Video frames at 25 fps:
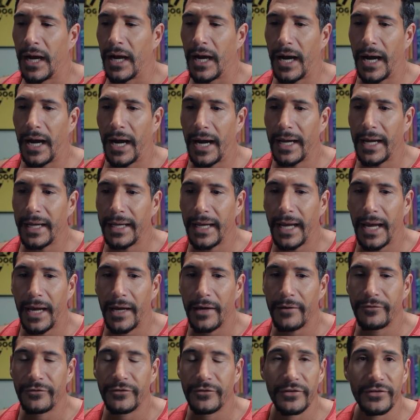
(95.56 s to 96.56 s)
I
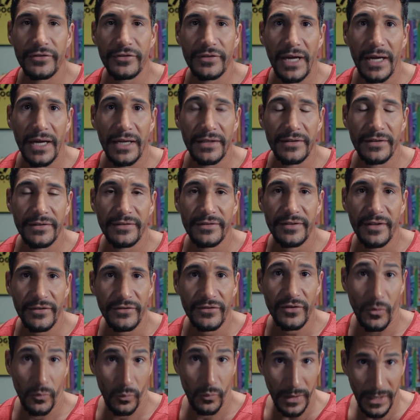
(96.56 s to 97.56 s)
have just gotten
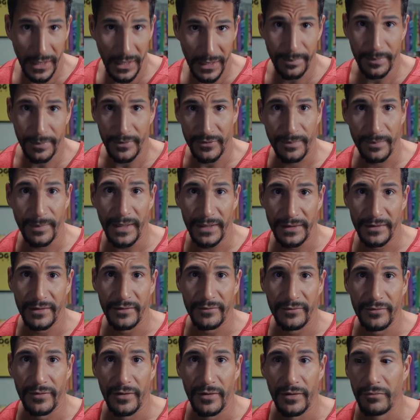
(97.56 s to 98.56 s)
such a wide
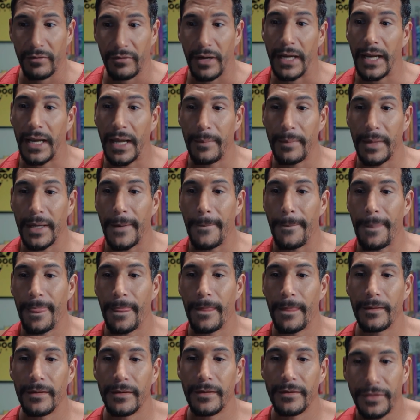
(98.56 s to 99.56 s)
perspective, right? I mean,
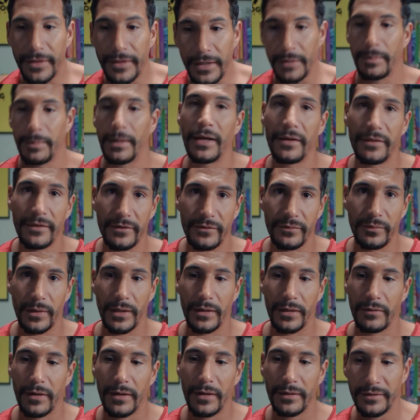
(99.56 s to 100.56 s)
think about it this
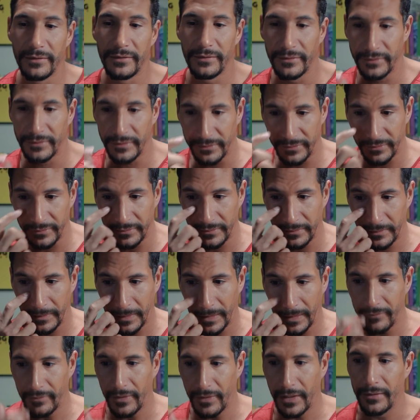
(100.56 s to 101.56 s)
way, right? This is this is
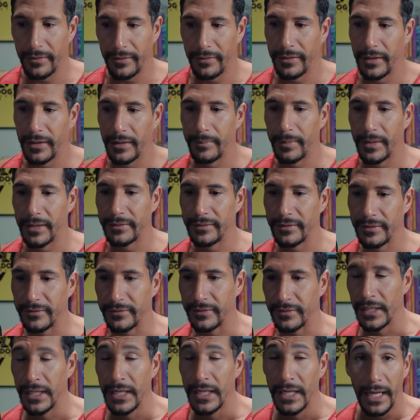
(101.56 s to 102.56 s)
kind of how to think about
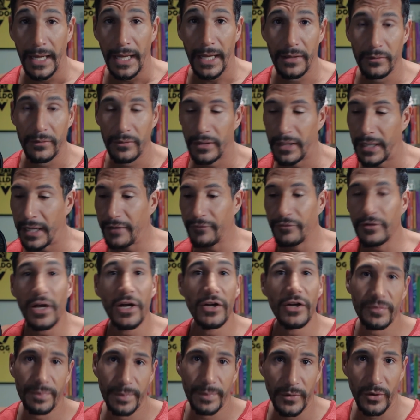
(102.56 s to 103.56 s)
this. And every
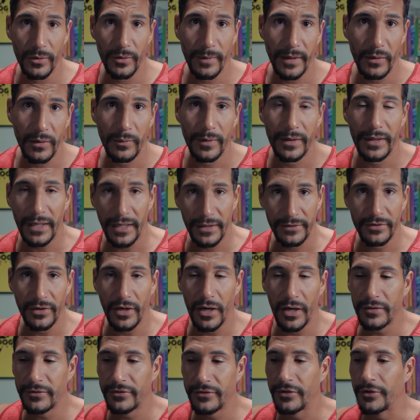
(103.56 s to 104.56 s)
entrepreneur, by the way, that I
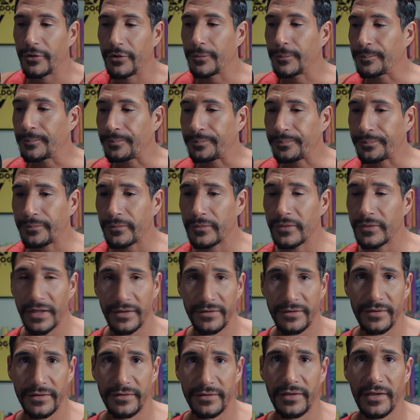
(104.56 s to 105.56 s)
talk to
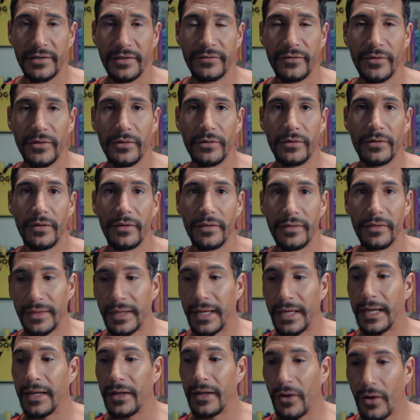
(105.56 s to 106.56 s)
that's successful,
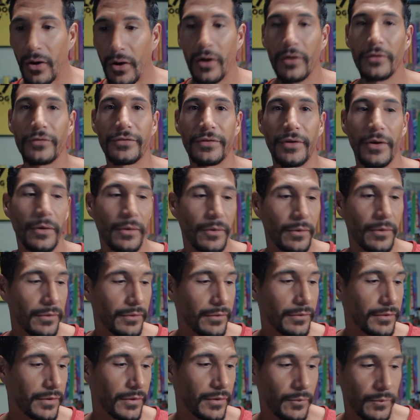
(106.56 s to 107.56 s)
they also,
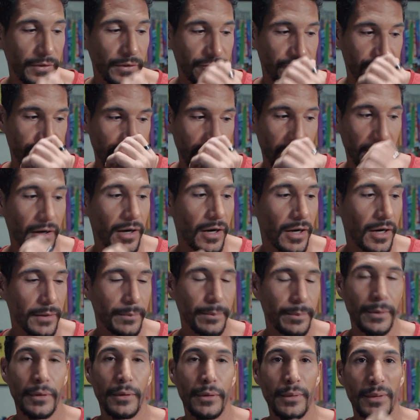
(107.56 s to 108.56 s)
you know, we share
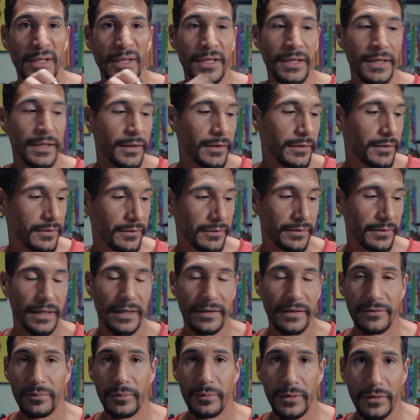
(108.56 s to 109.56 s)
Audible
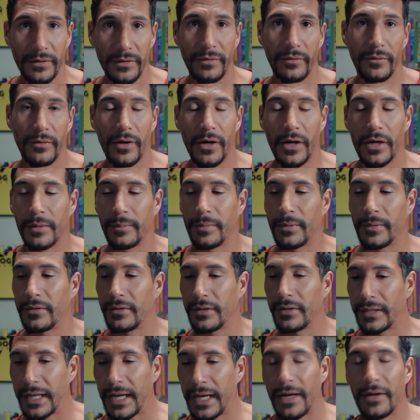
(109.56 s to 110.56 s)
lists, we look through our
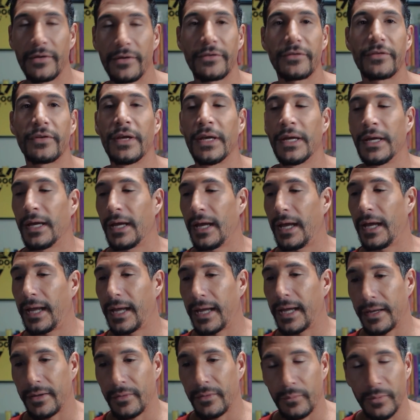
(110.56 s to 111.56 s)
Audible accounts,
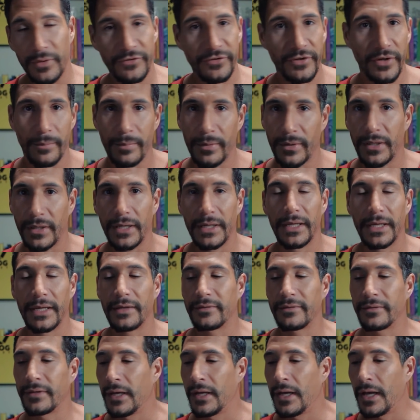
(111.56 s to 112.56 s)
and we share book
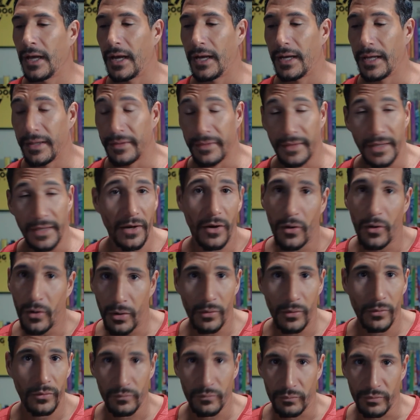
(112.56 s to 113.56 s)
ideas, uh, and they
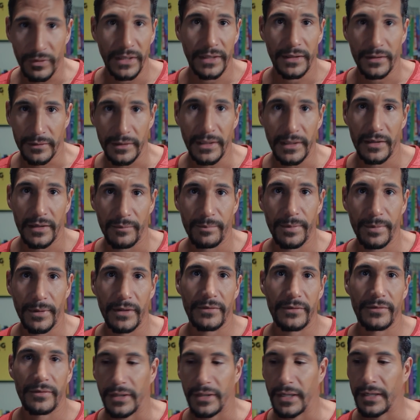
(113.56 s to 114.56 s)
all read a lot of
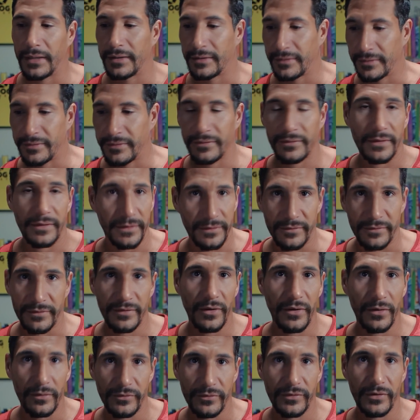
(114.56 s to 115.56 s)
books. Okay, this is is
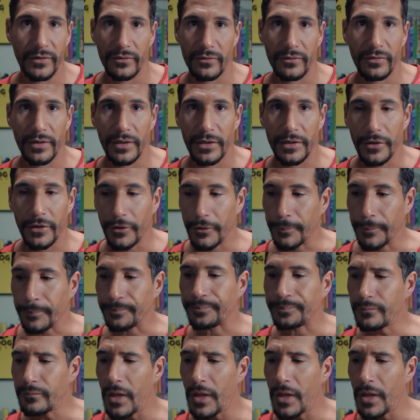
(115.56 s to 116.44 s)
so so critical.